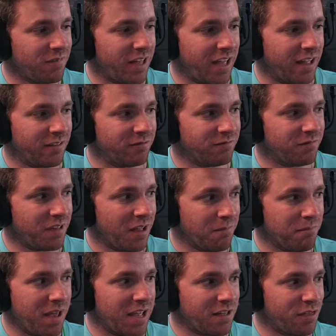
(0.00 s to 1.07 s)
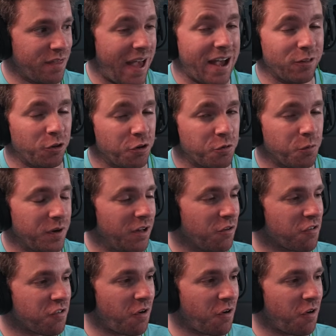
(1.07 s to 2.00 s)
and make that look real.